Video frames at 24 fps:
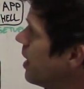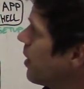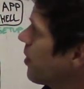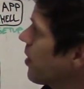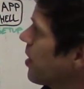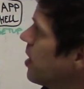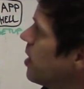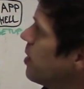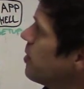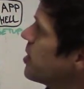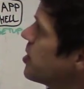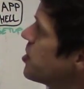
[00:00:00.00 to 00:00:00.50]
Now
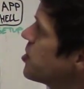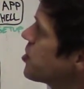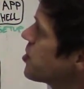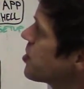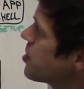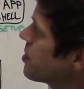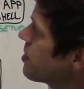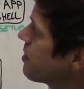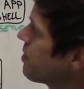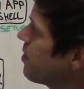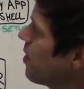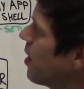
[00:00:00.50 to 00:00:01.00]
the
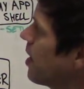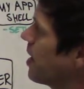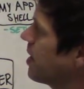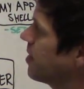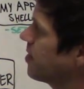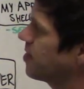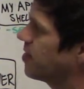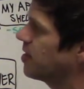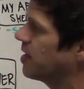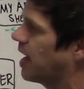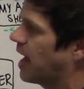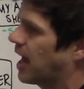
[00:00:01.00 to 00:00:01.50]
image
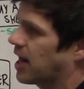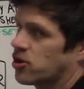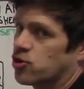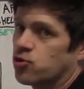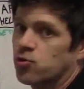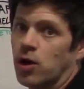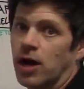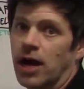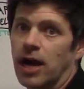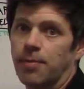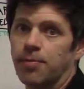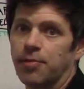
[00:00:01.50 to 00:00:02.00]
defines the
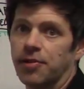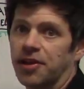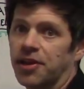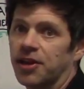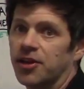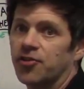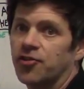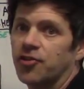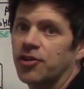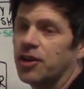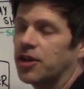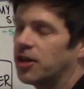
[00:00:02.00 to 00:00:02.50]
actual
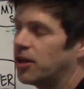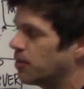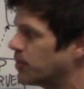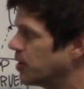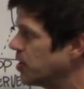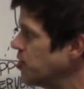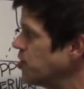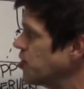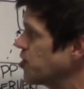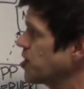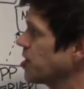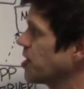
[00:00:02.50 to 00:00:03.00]
application
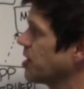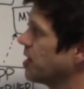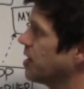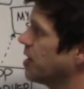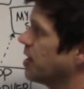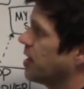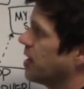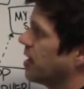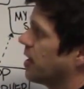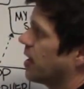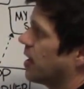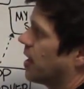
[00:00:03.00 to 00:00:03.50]
image.
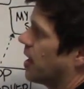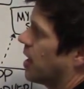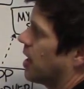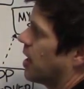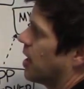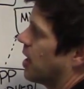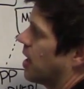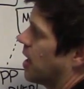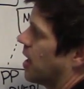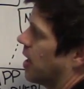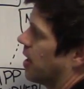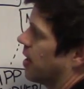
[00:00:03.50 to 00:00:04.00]

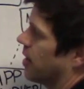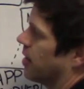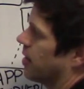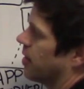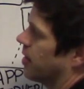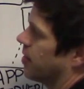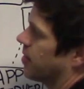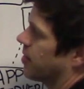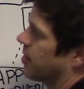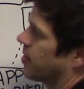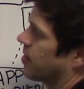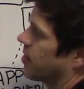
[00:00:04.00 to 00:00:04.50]

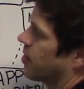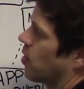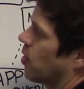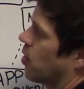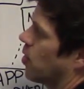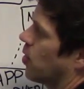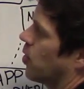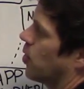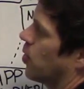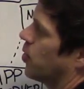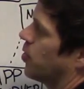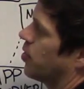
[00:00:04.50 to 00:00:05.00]

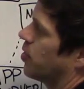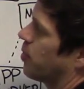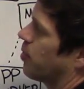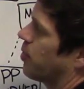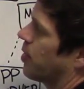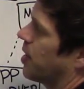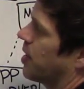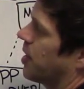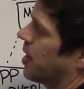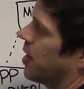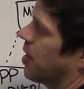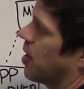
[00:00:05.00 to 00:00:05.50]
So
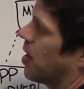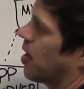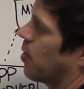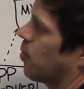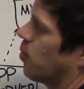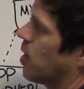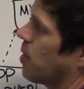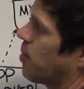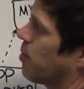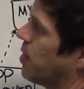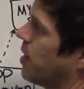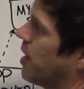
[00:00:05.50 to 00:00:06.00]
depending
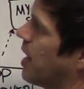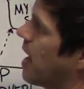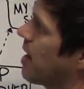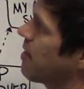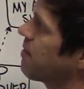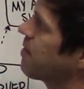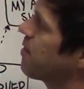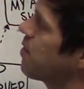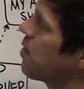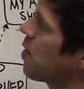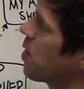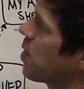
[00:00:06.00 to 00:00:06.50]
on what
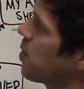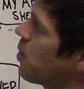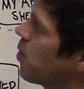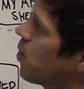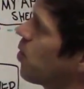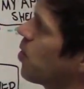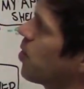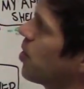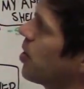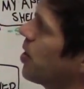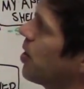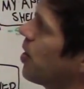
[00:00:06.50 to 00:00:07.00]
platform
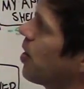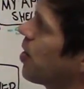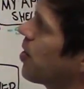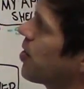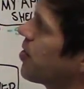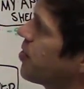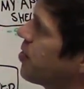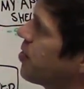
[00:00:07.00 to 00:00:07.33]
we are